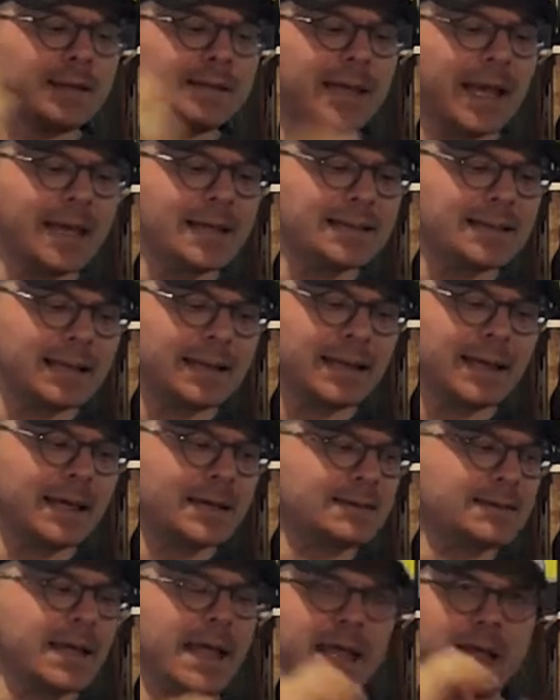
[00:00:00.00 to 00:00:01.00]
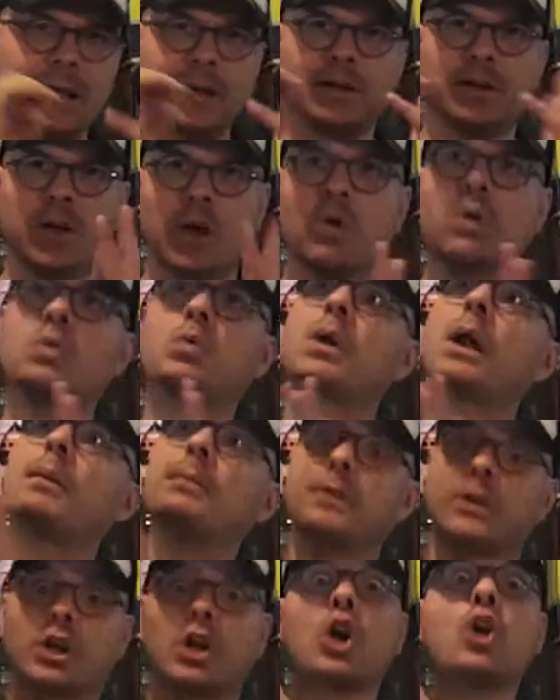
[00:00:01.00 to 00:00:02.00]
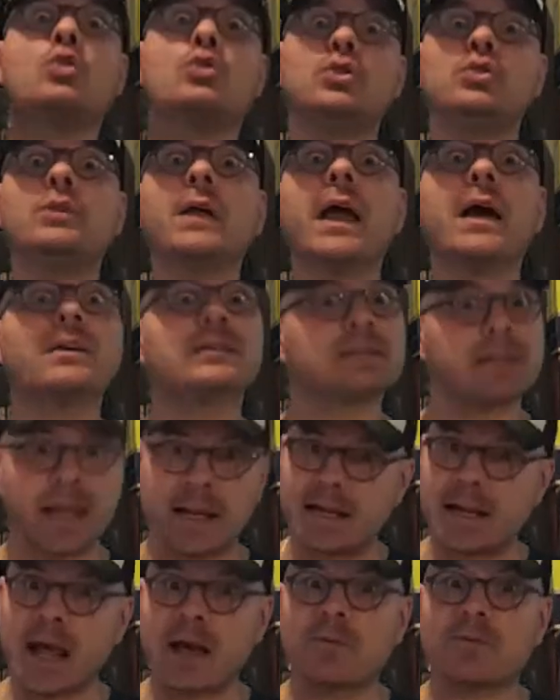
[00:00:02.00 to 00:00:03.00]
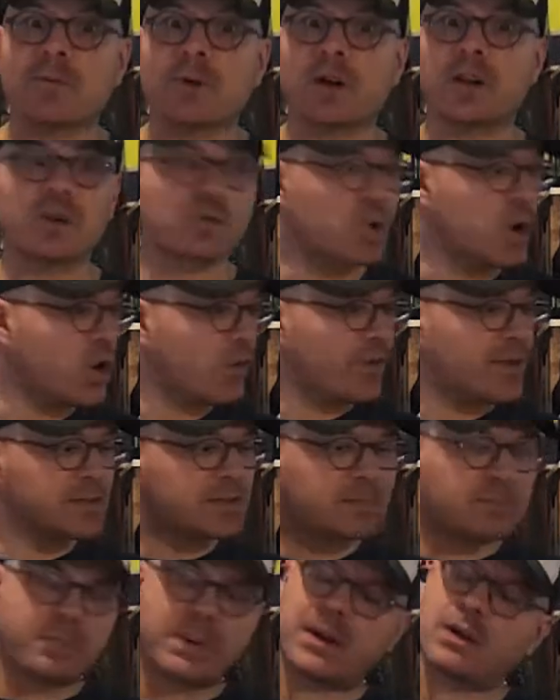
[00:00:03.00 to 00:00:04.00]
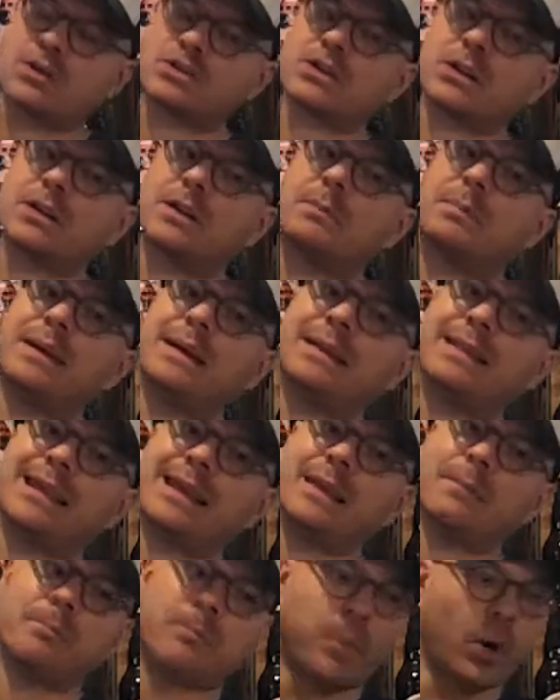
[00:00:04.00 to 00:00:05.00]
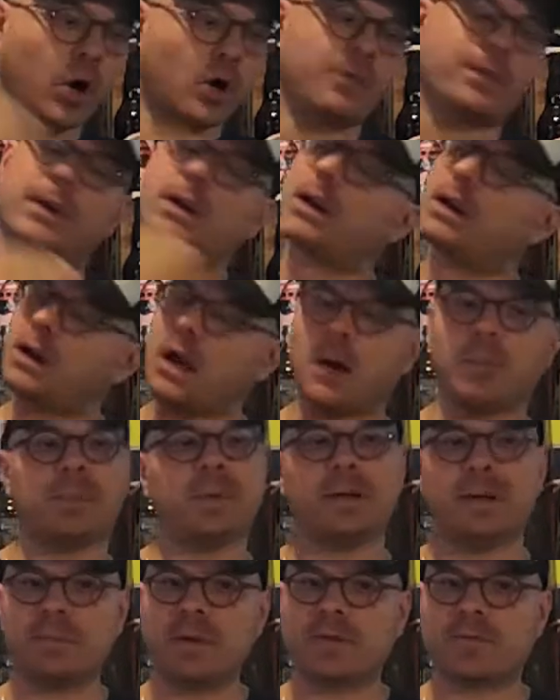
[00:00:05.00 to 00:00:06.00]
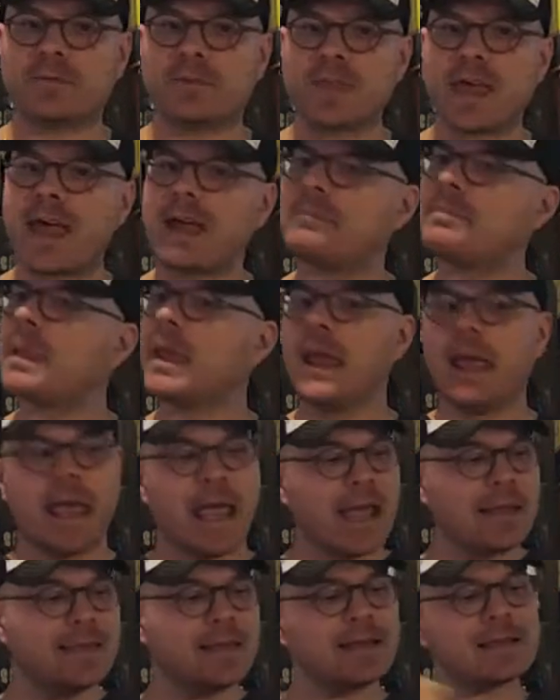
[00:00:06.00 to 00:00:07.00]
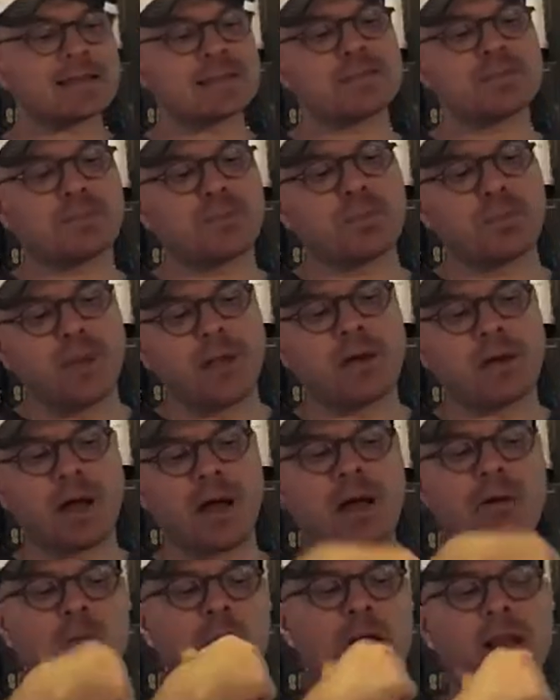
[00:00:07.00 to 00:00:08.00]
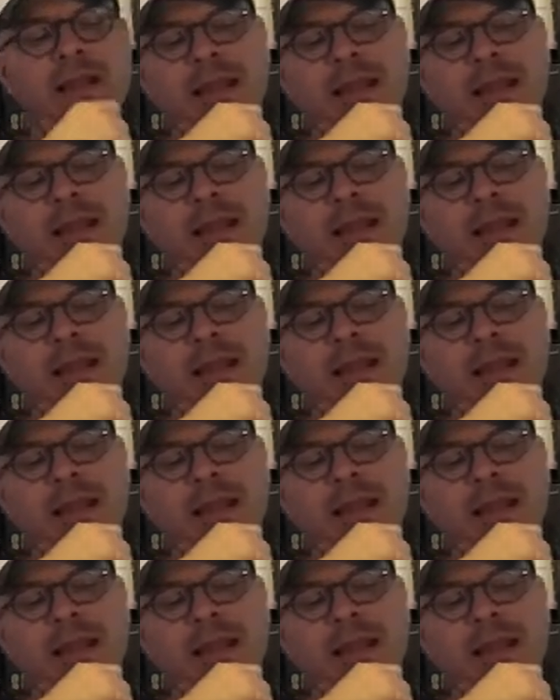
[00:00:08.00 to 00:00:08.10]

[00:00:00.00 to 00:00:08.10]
Tasting this and knowing what I'm going to go do now, standing out in front of the grill, this beer is going to be the perfect accompaniment for that. And this beer, what I